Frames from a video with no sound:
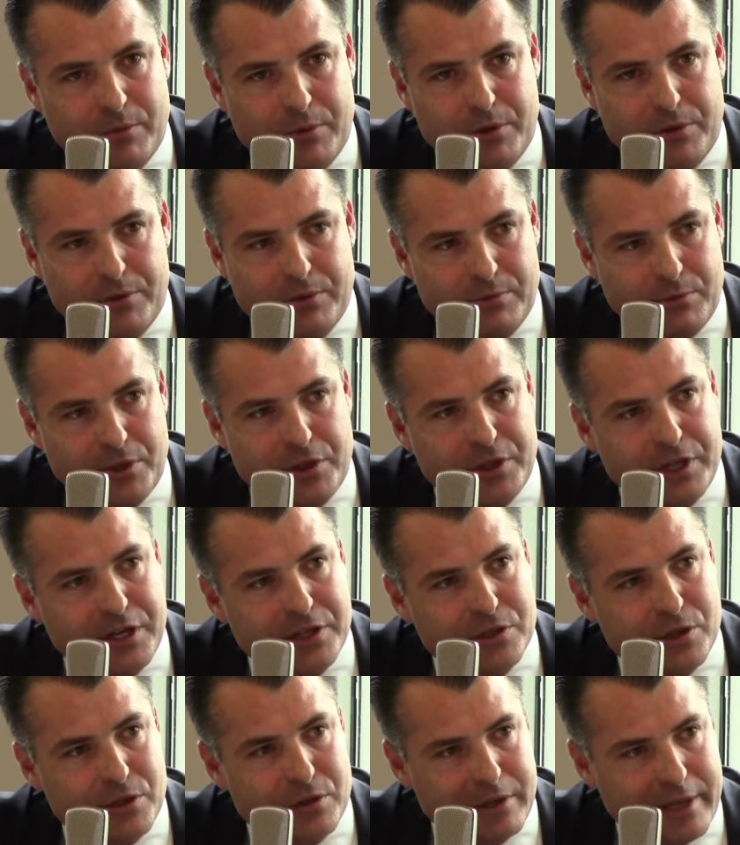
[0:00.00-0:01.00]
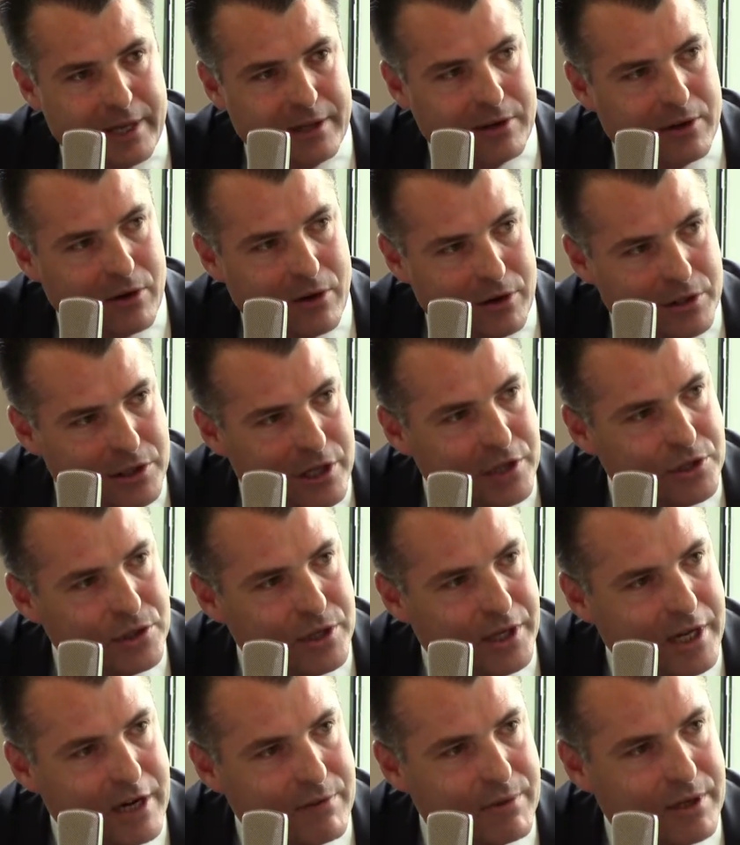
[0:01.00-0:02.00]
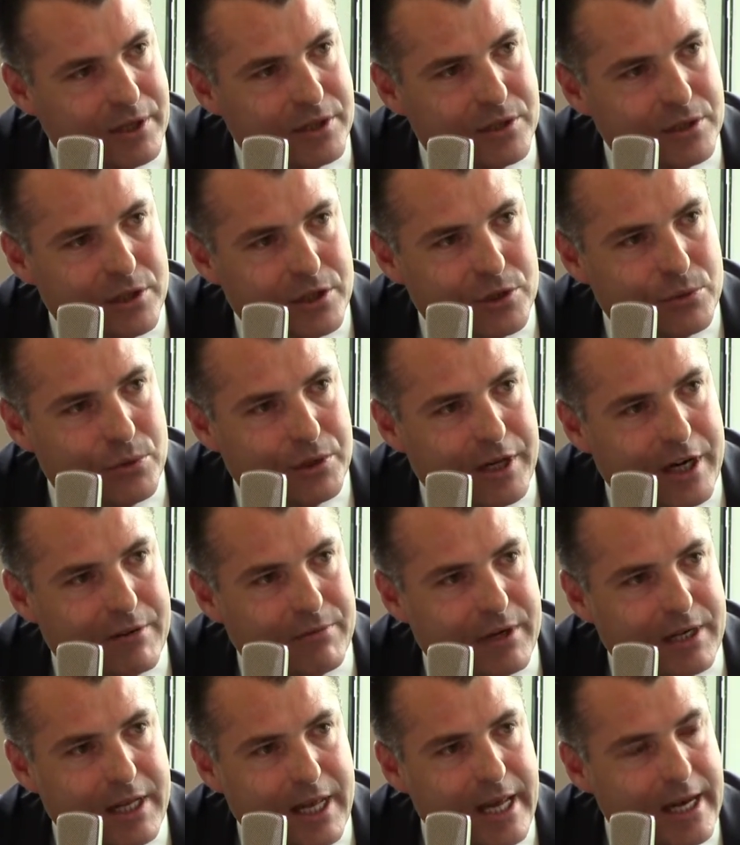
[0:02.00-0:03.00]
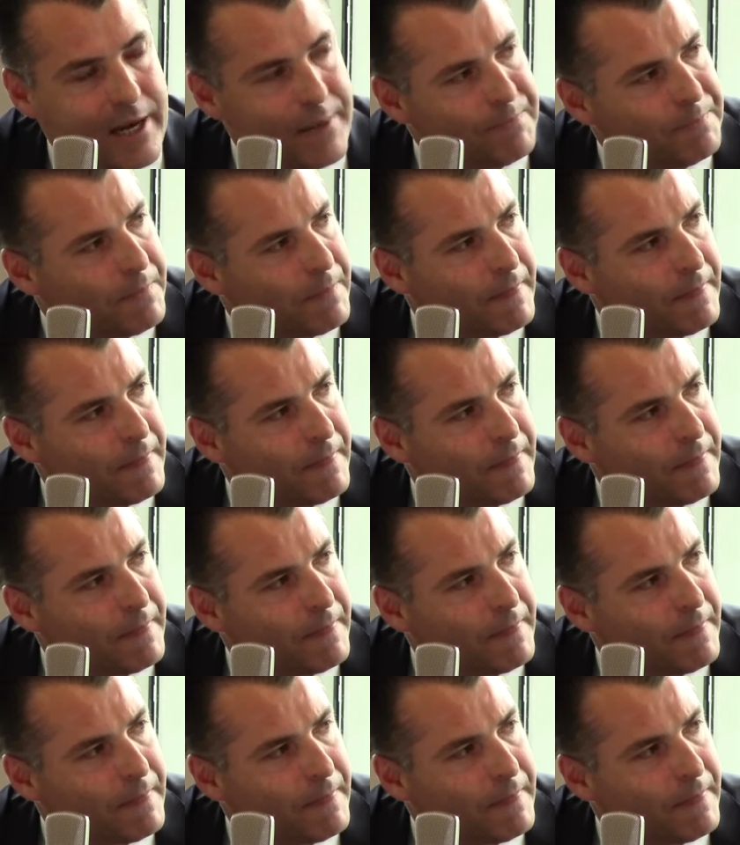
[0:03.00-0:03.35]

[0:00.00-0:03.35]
with things that are touching every constituent every day.